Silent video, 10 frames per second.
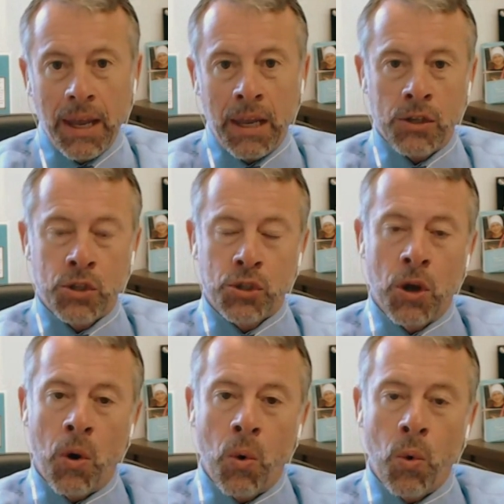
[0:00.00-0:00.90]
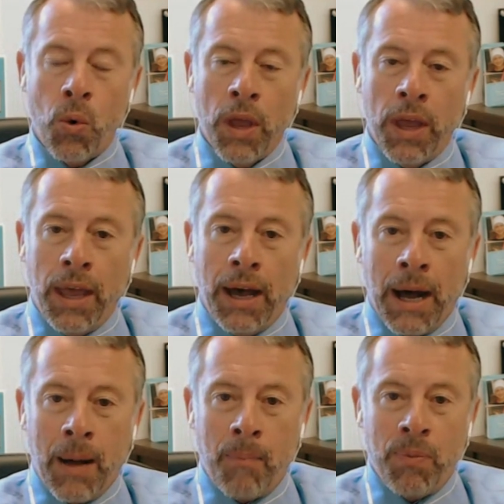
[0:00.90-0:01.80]
And so
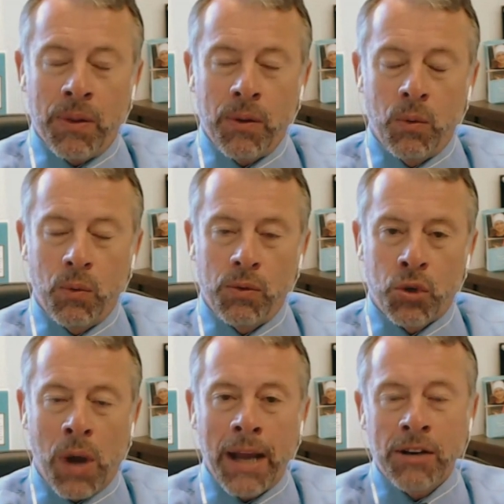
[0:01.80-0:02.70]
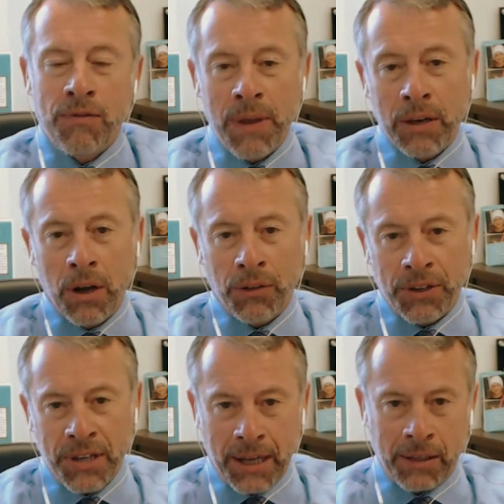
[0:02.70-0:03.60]
trying to figure out
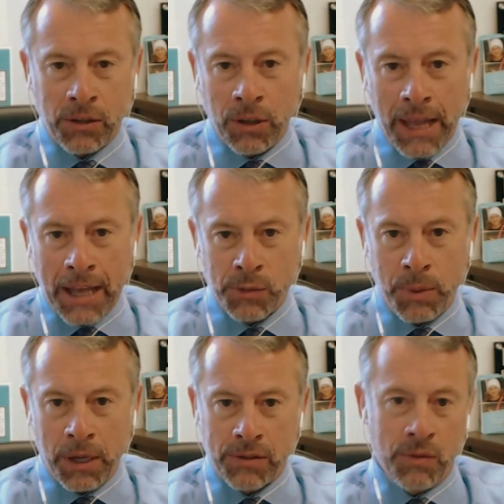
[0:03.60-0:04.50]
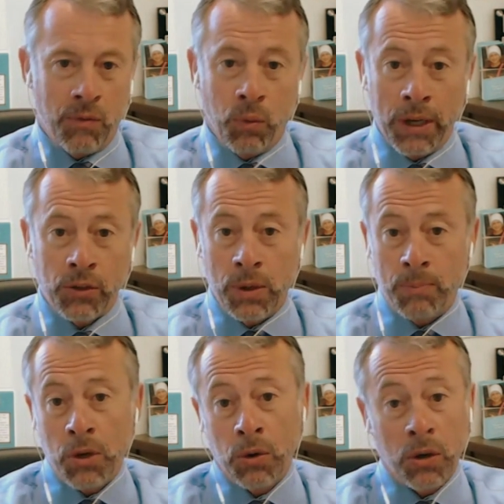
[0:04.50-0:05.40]
the technical aspects of what
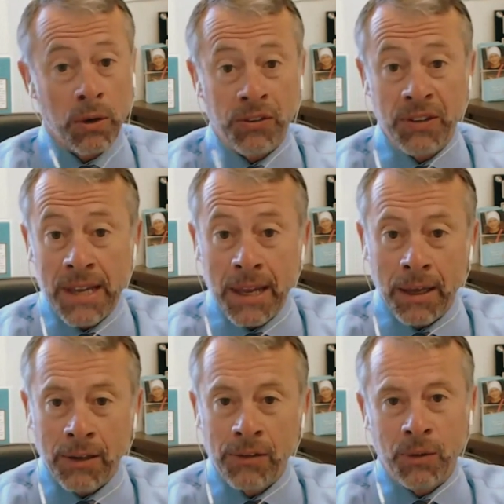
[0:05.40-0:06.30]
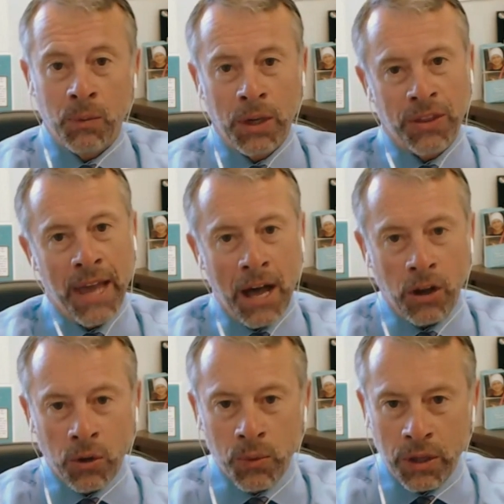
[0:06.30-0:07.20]
cryptocurrency is and what the
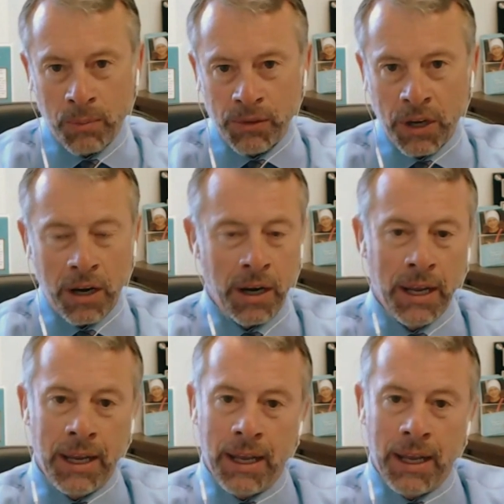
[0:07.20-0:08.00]
algorithms are,